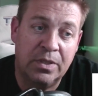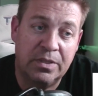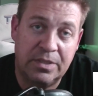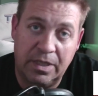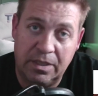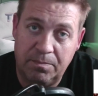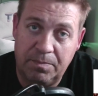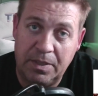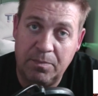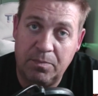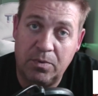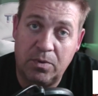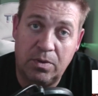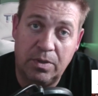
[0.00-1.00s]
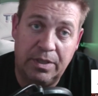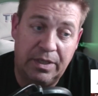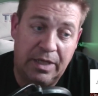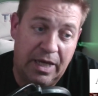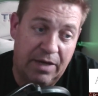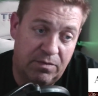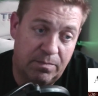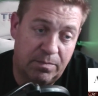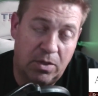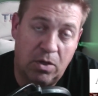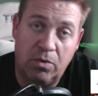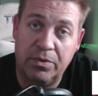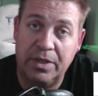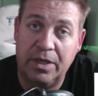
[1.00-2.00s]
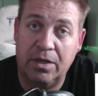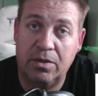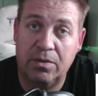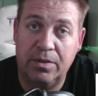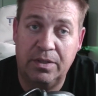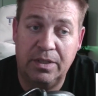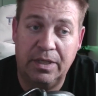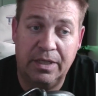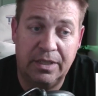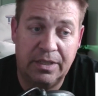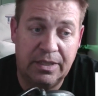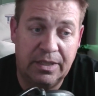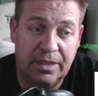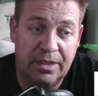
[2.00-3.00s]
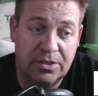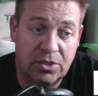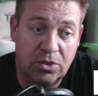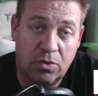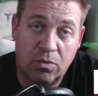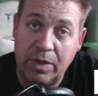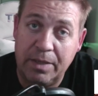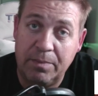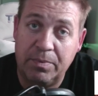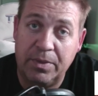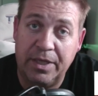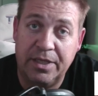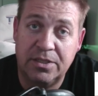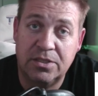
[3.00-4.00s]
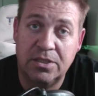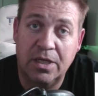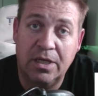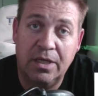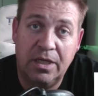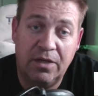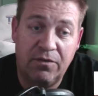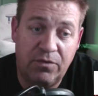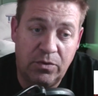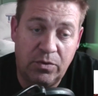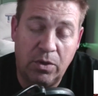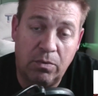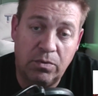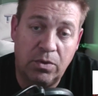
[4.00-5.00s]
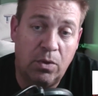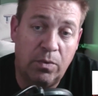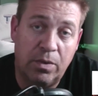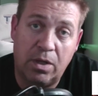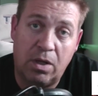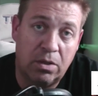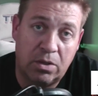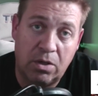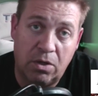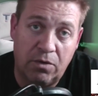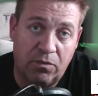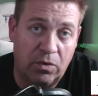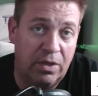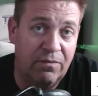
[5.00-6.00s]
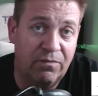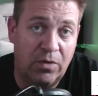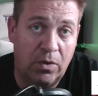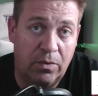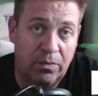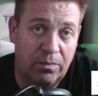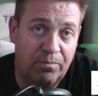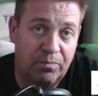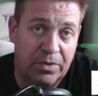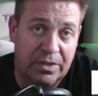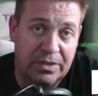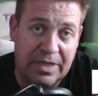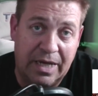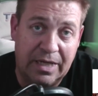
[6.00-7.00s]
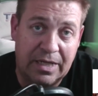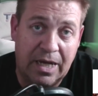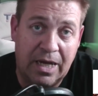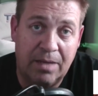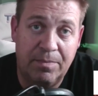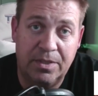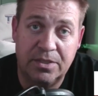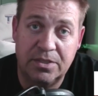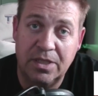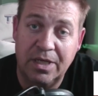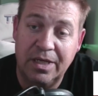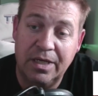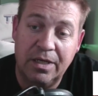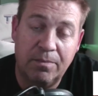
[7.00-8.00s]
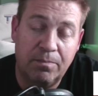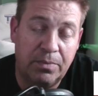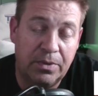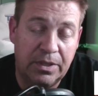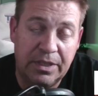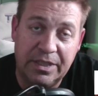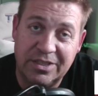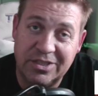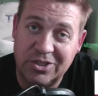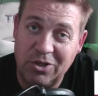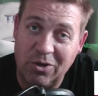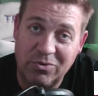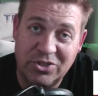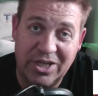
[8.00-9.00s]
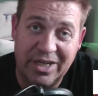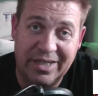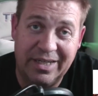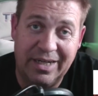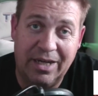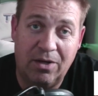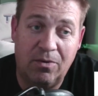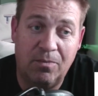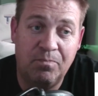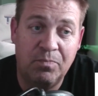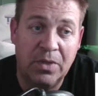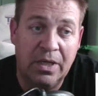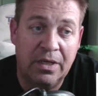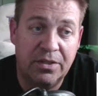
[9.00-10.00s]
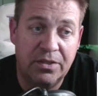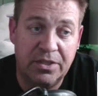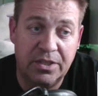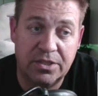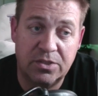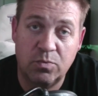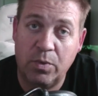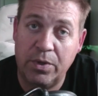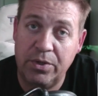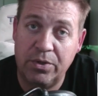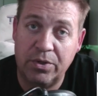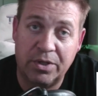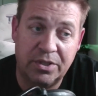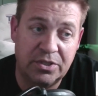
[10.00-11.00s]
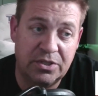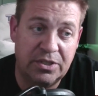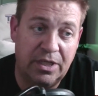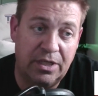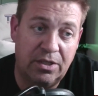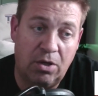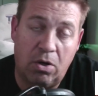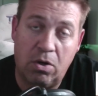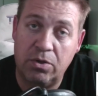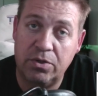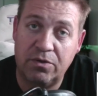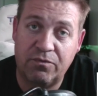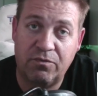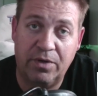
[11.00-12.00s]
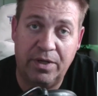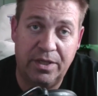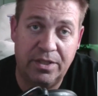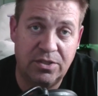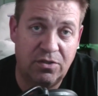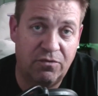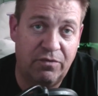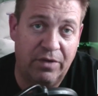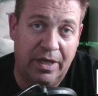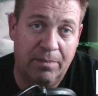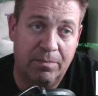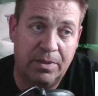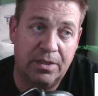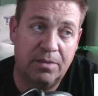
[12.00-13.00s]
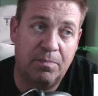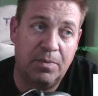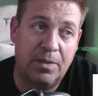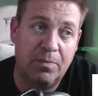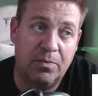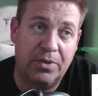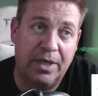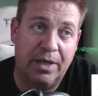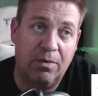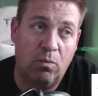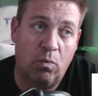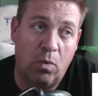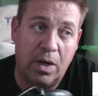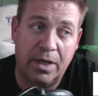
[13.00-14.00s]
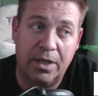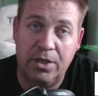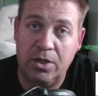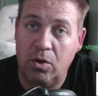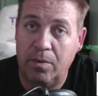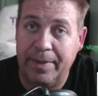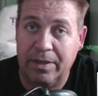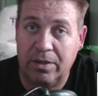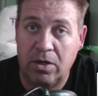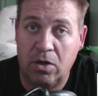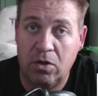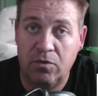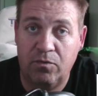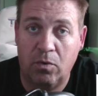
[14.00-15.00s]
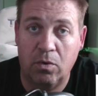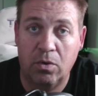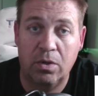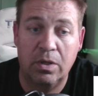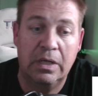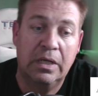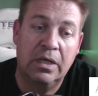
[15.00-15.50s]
telling people and having them go there. And again, it's a great place. If you don't know what allcarnivoreinfo.com is, please go check it out. This is where you're going to send all your friends, your family, the people that want to know about carnivore.